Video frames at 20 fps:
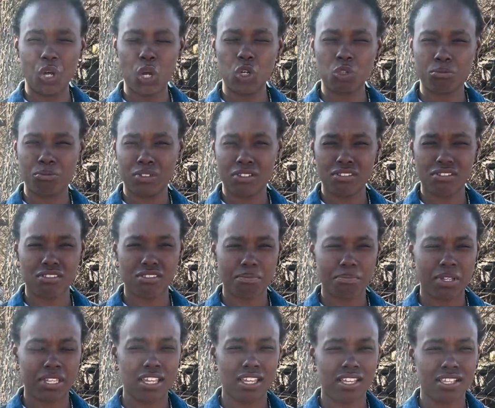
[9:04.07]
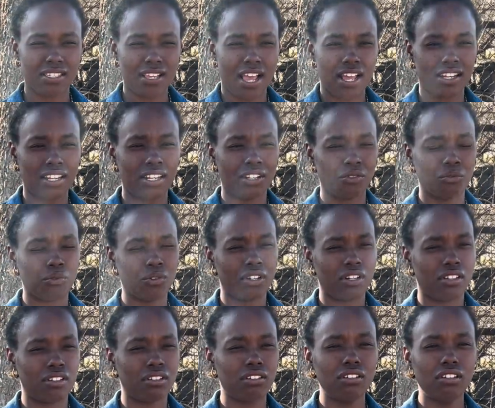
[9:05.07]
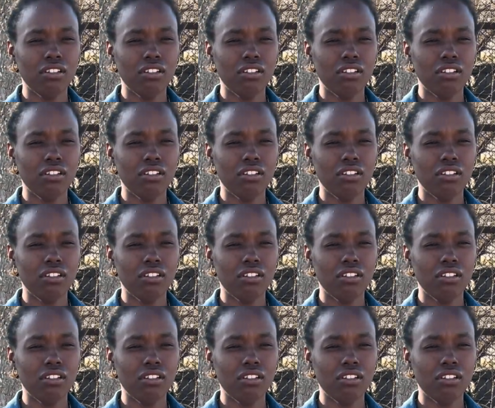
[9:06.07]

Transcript: homeless because I didn't want to